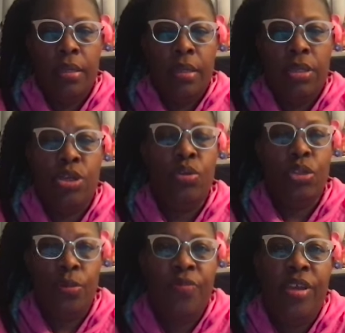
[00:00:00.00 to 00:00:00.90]

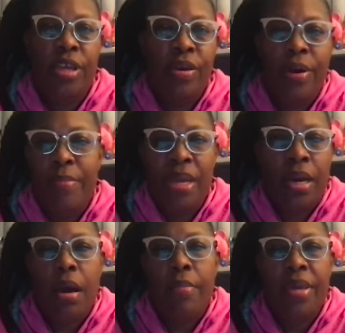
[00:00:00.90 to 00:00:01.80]
YouTube video. I made a
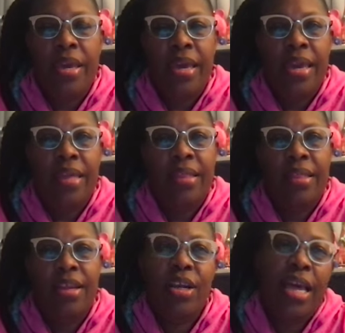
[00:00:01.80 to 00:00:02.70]
comment, and
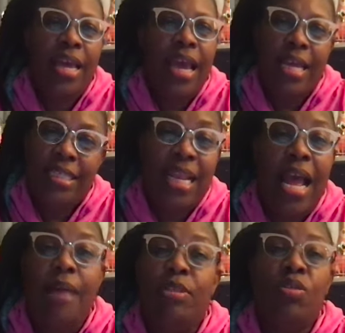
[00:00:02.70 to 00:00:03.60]
they're like, I said,
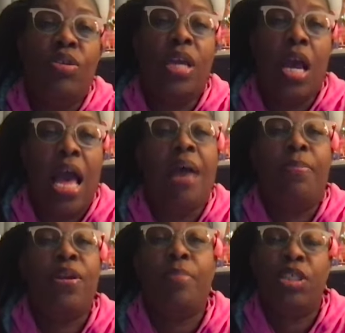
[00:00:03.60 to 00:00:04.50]
I
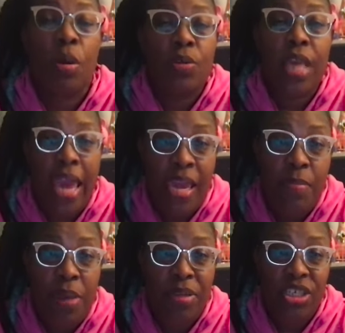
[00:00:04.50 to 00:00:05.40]
pretty much almost hate
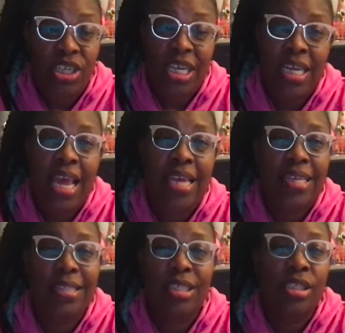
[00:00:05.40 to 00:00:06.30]
my machine.
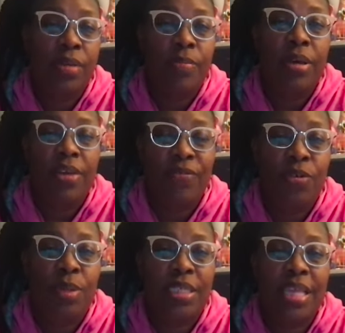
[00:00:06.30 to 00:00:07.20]
And a few
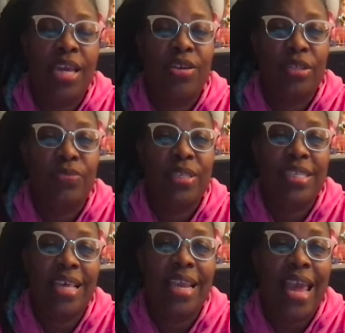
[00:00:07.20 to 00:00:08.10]
months later, someone
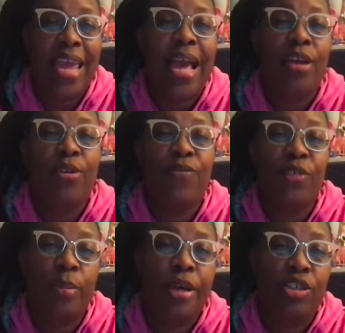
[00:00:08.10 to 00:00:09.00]
said, hey, how do you
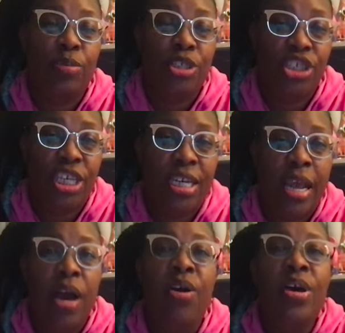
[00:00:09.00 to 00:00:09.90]
feel about your machine
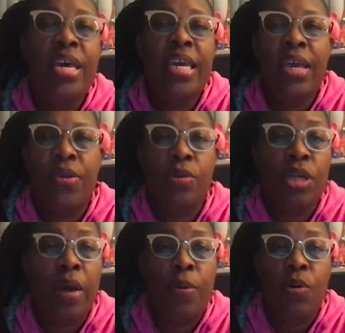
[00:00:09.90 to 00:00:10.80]
now? And there were a
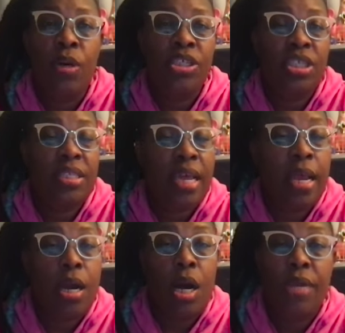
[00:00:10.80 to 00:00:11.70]
couple questions that
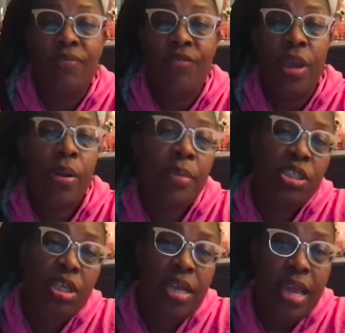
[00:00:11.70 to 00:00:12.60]
had gone very
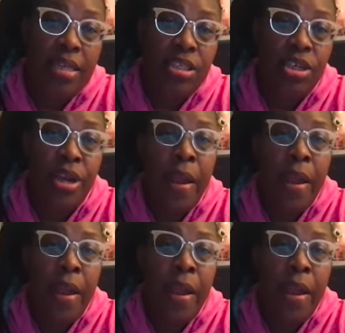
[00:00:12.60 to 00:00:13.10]
much unanswered,